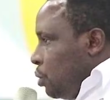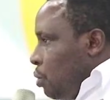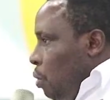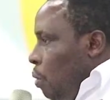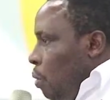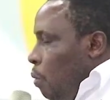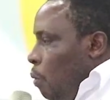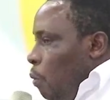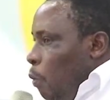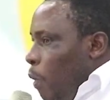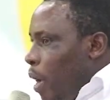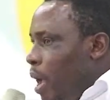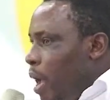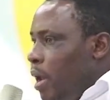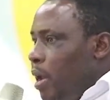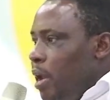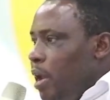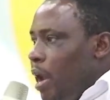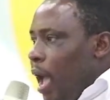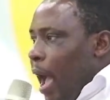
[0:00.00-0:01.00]
So
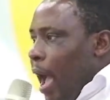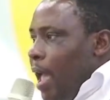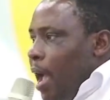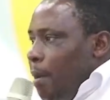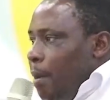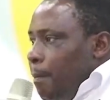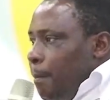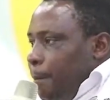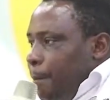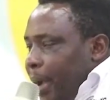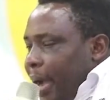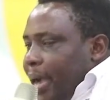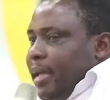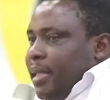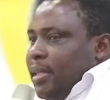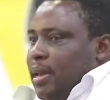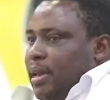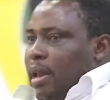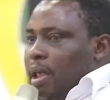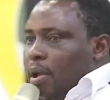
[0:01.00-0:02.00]
when I am
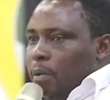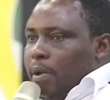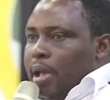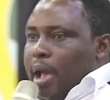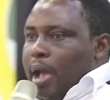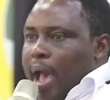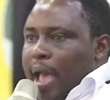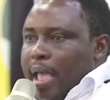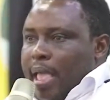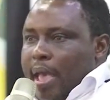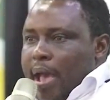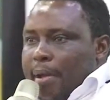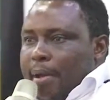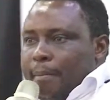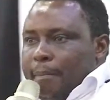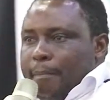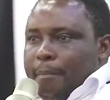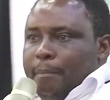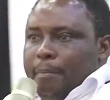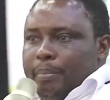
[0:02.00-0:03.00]
packaged the way I
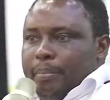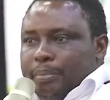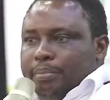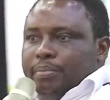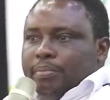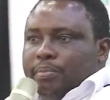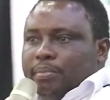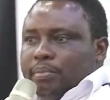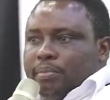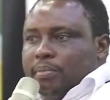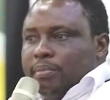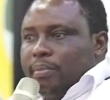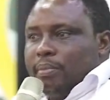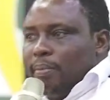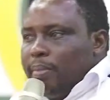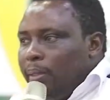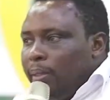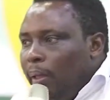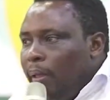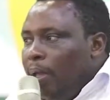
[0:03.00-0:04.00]
am,
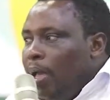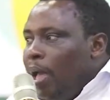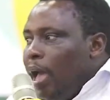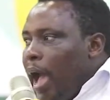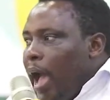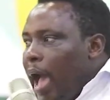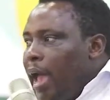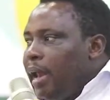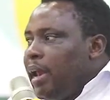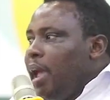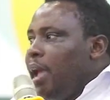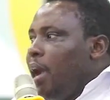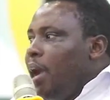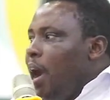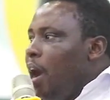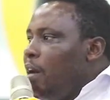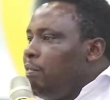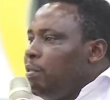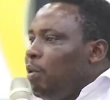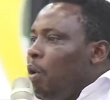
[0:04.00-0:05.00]
and I
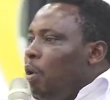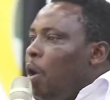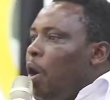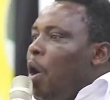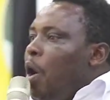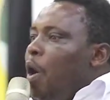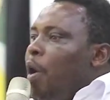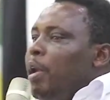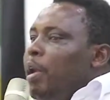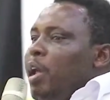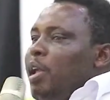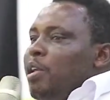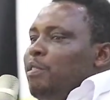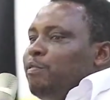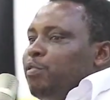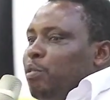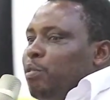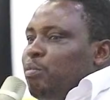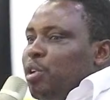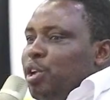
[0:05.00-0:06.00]
have all the
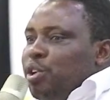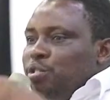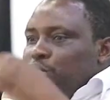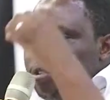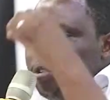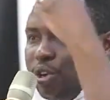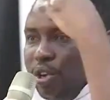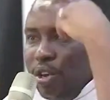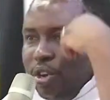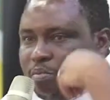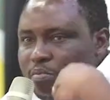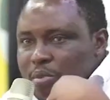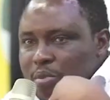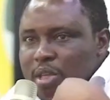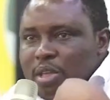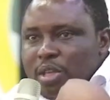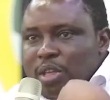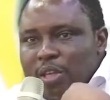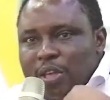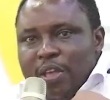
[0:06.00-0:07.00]
information in
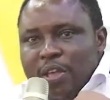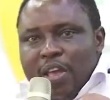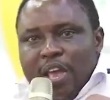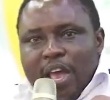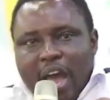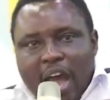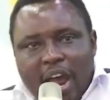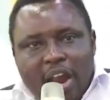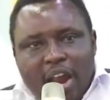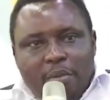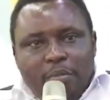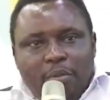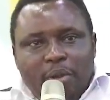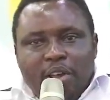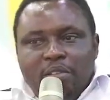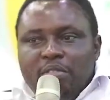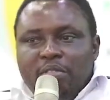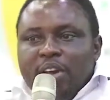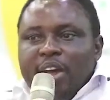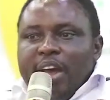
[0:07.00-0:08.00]
me, and I'm
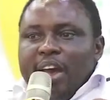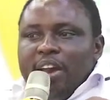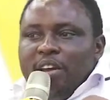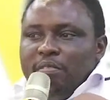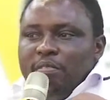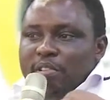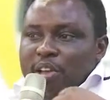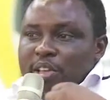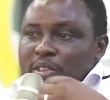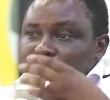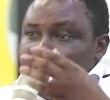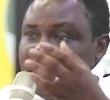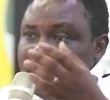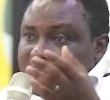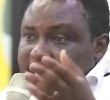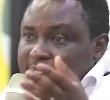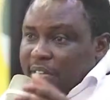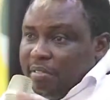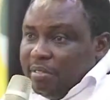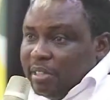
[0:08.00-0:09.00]
giving advisory
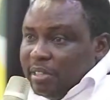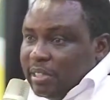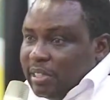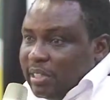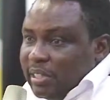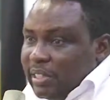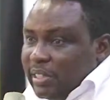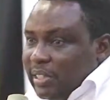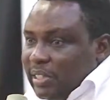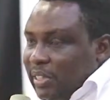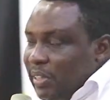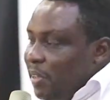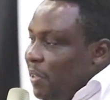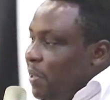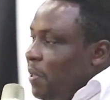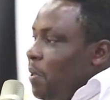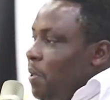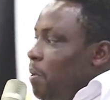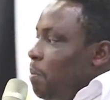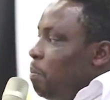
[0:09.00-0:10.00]
services,
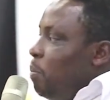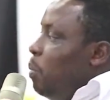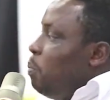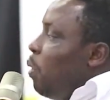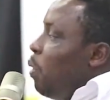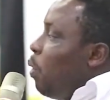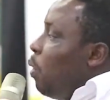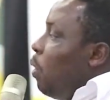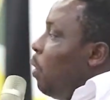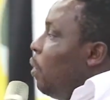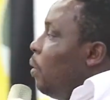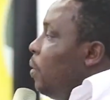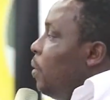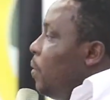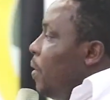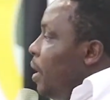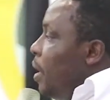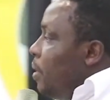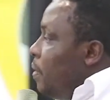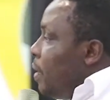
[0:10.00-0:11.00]
people call
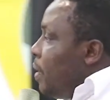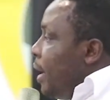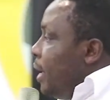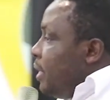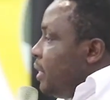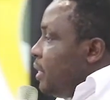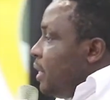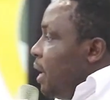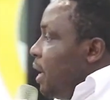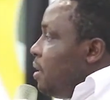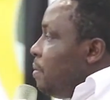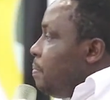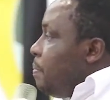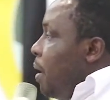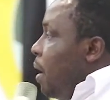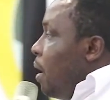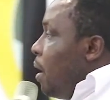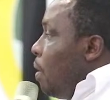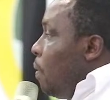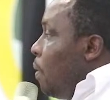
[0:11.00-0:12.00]
you and you can charge
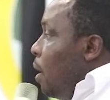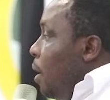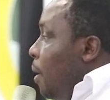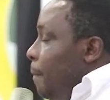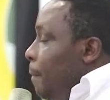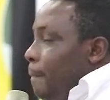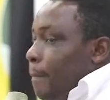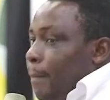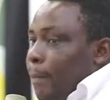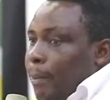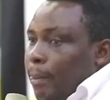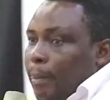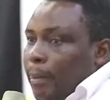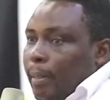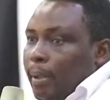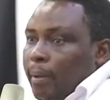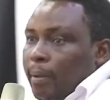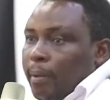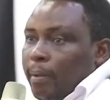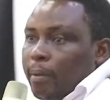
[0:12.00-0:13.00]
per hour,
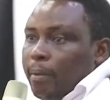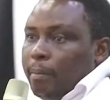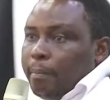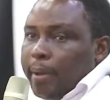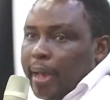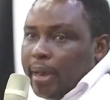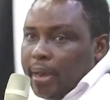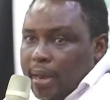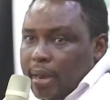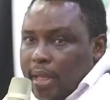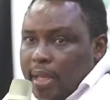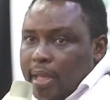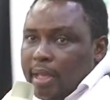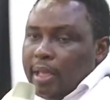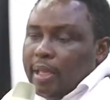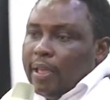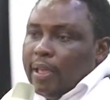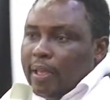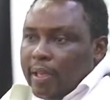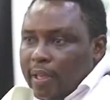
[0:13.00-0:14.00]
per
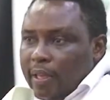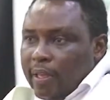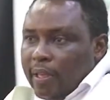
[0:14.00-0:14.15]
day.